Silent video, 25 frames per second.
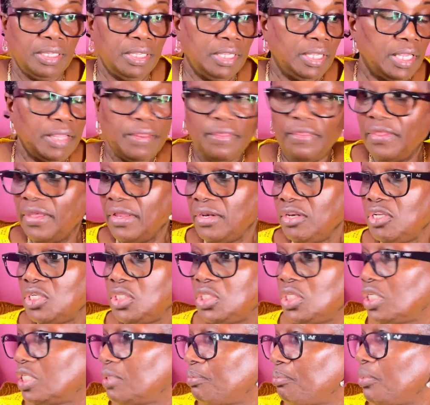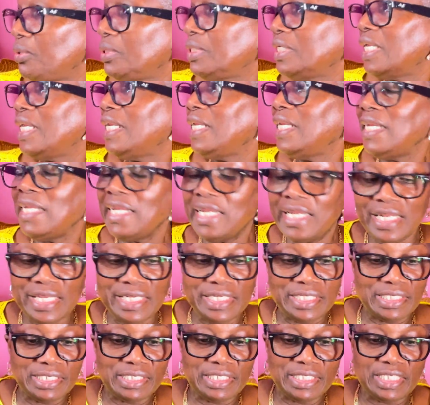And then you just put a
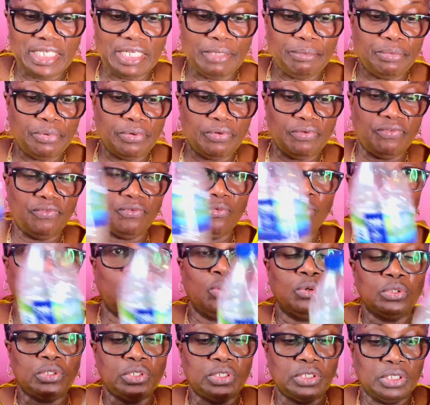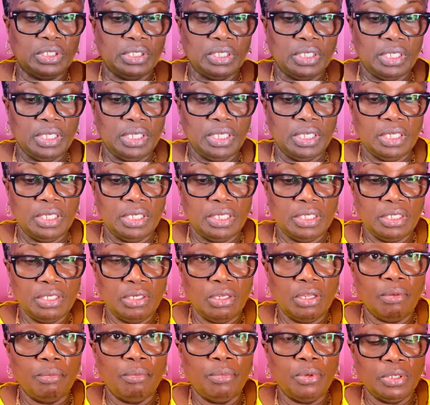little tip of water,
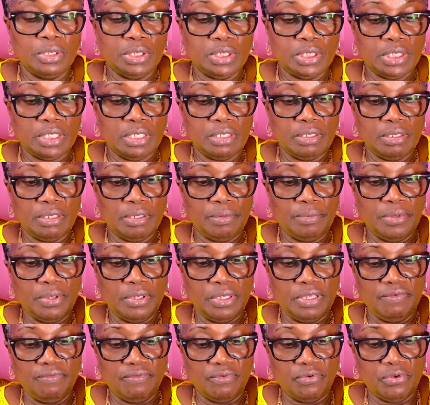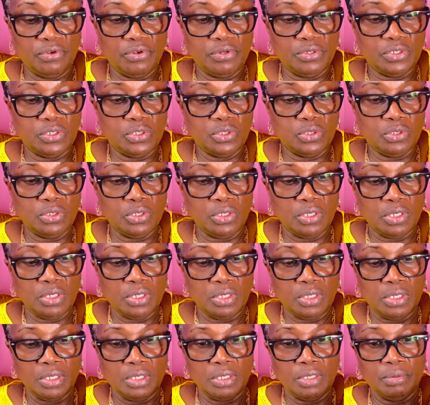not much. I'm not even going to
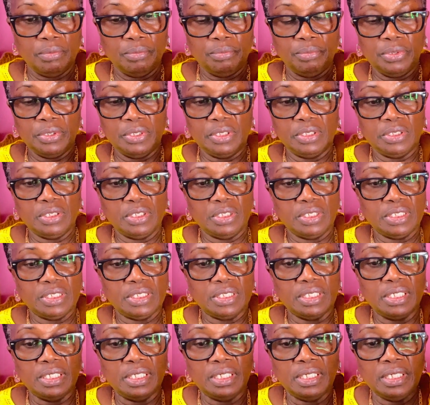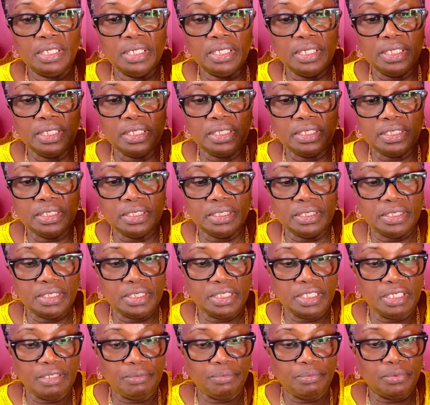put it, just a little
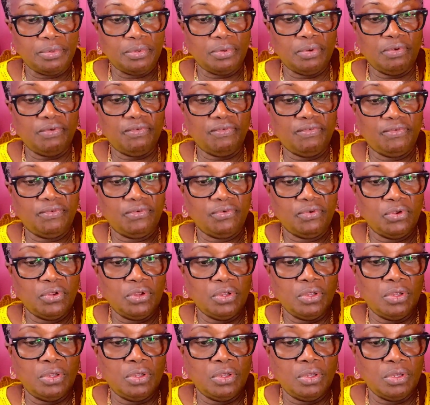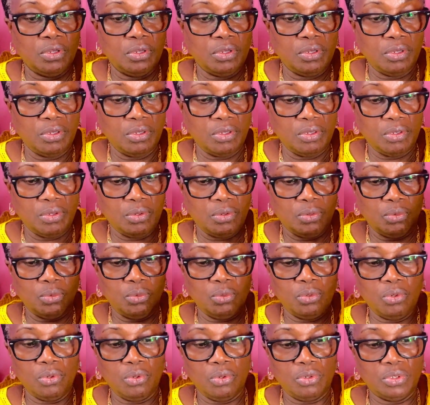tip of
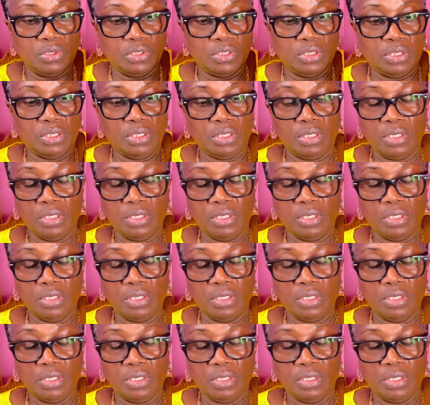water,